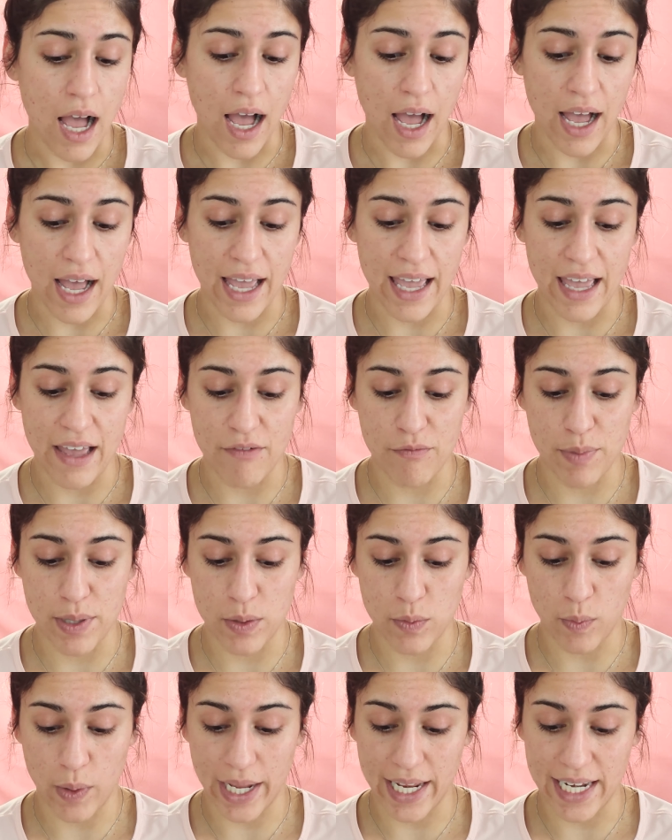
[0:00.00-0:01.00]
I have
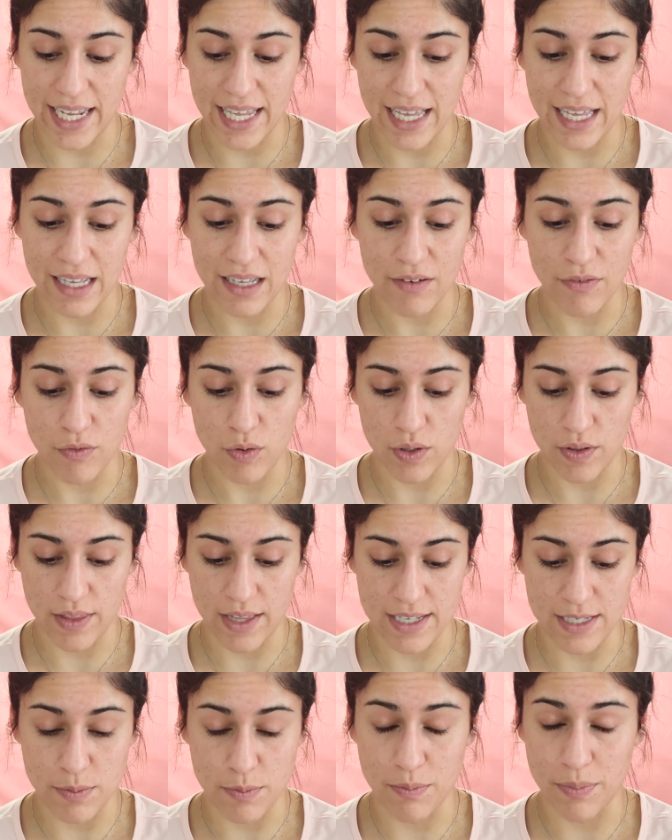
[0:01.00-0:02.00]
been waiting for
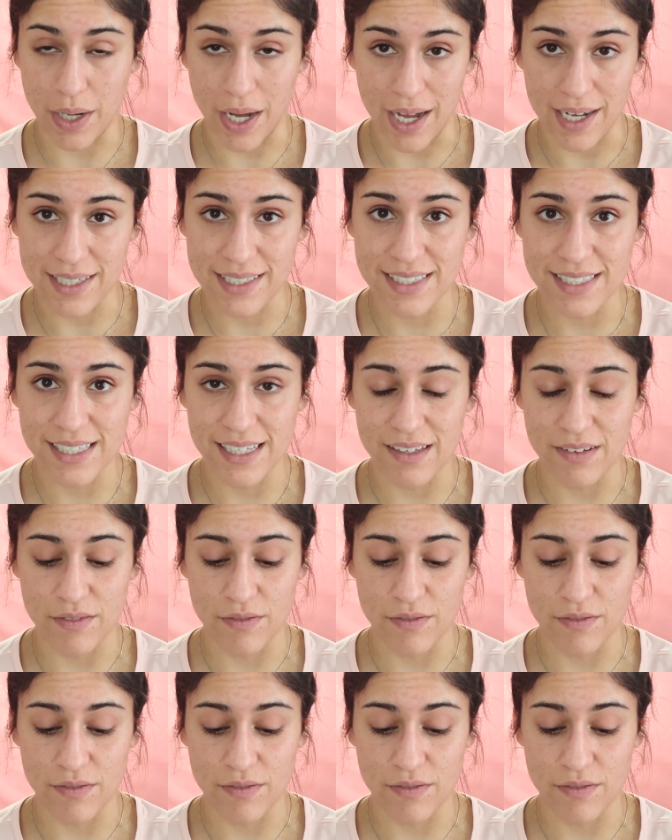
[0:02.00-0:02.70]
this box